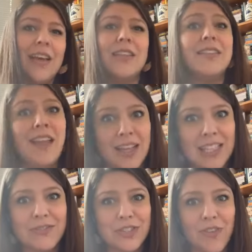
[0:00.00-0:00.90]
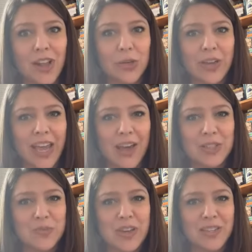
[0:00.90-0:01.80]
Lots of us follow
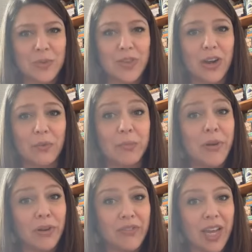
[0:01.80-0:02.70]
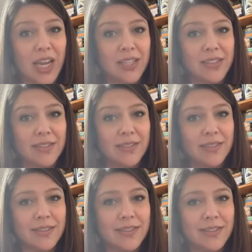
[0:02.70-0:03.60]
accounts because we thought it would motivate us,
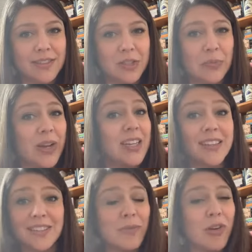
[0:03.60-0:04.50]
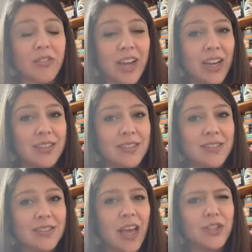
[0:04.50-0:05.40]
but it doesn't motivate us.
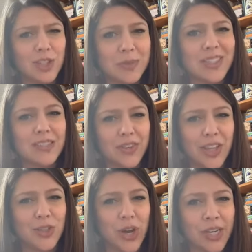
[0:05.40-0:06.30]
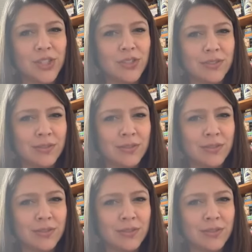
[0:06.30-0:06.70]
It just makes us feel like trash.